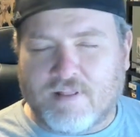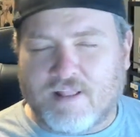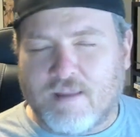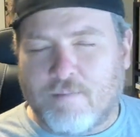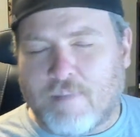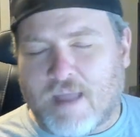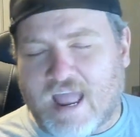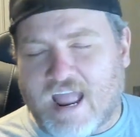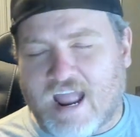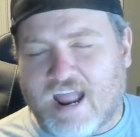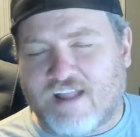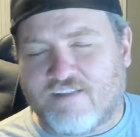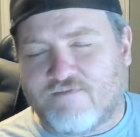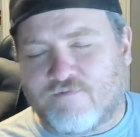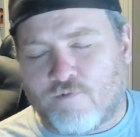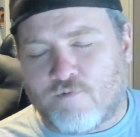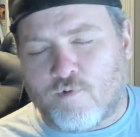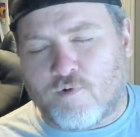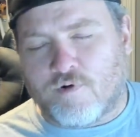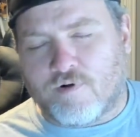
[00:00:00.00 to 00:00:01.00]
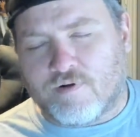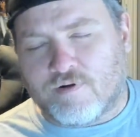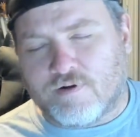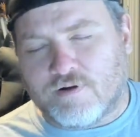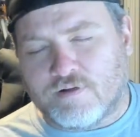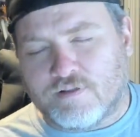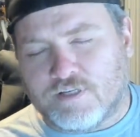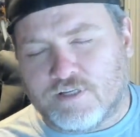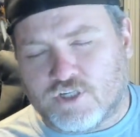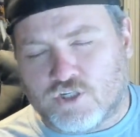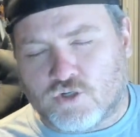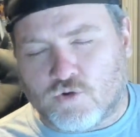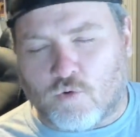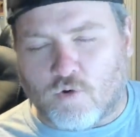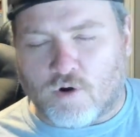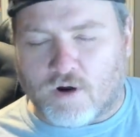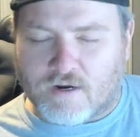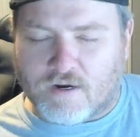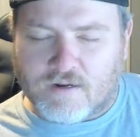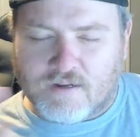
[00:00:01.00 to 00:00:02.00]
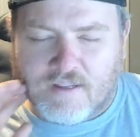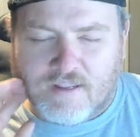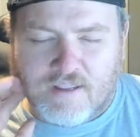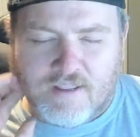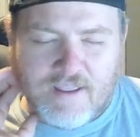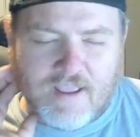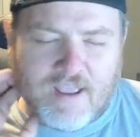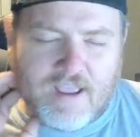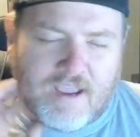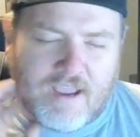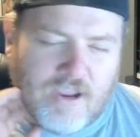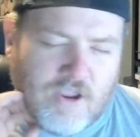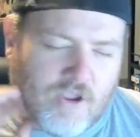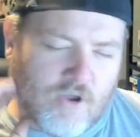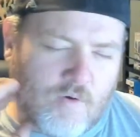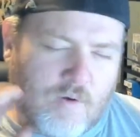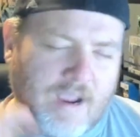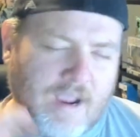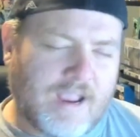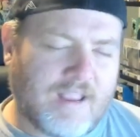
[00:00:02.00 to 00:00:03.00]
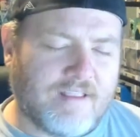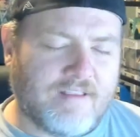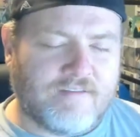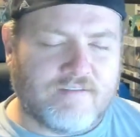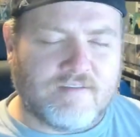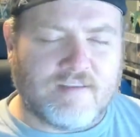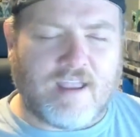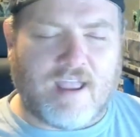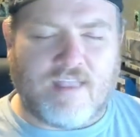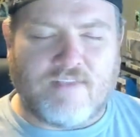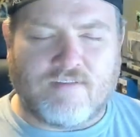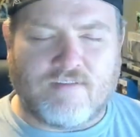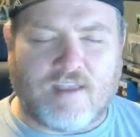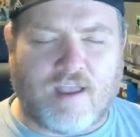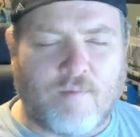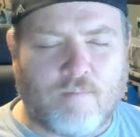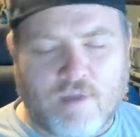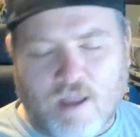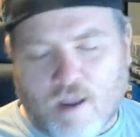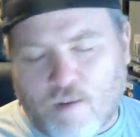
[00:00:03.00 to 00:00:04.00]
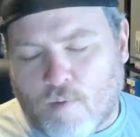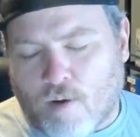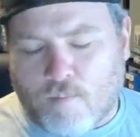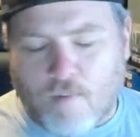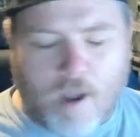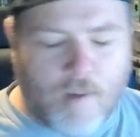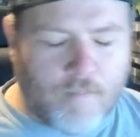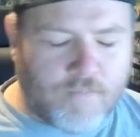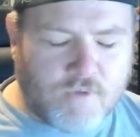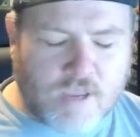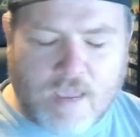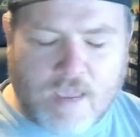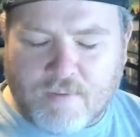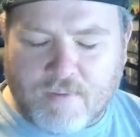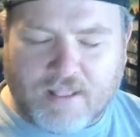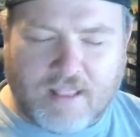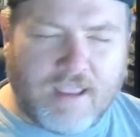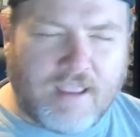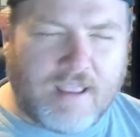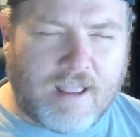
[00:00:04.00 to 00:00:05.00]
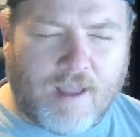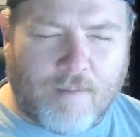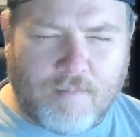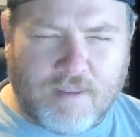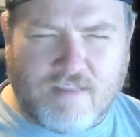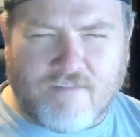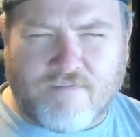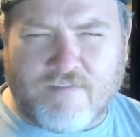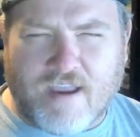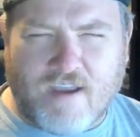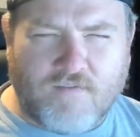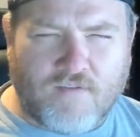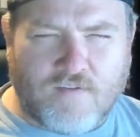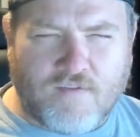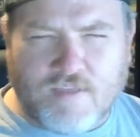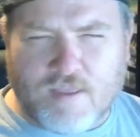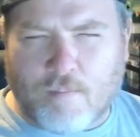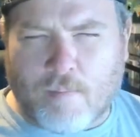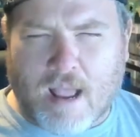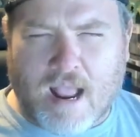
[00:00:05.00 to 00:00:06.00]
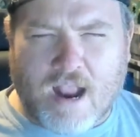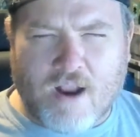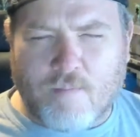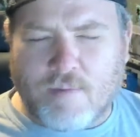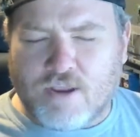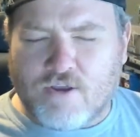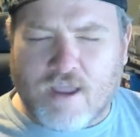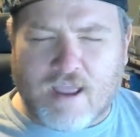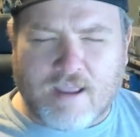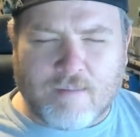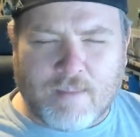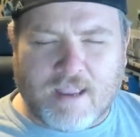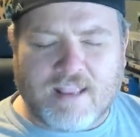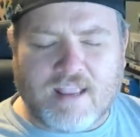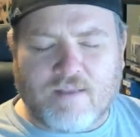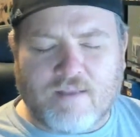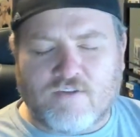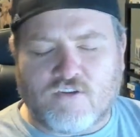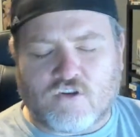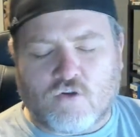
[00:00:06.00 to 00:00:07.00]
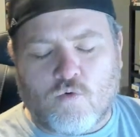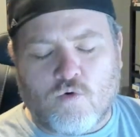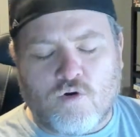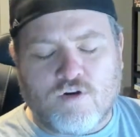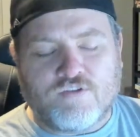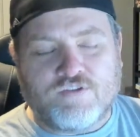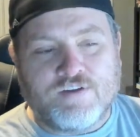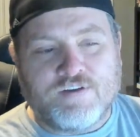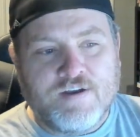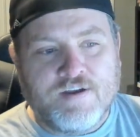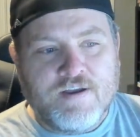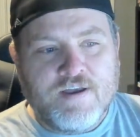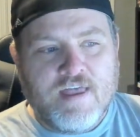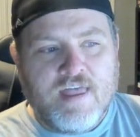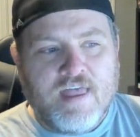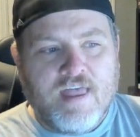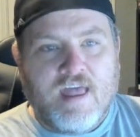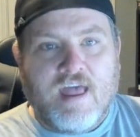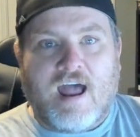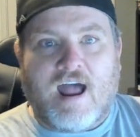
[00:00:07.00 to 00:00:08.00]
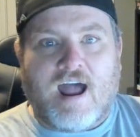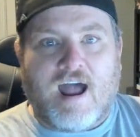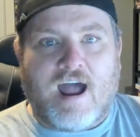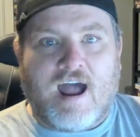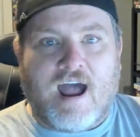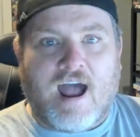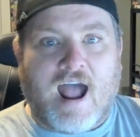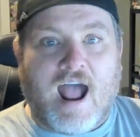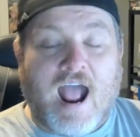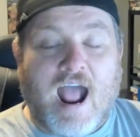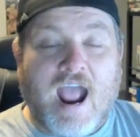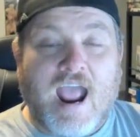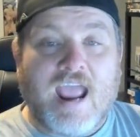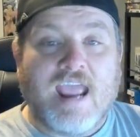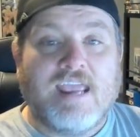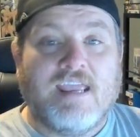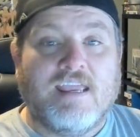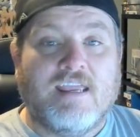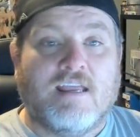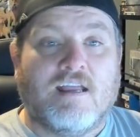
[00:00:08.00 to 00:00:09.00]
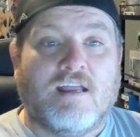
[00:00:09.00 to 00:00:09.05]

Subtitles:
bad for the store, and I'm typically in the favor of the buyer, but you got to maintain the stores. I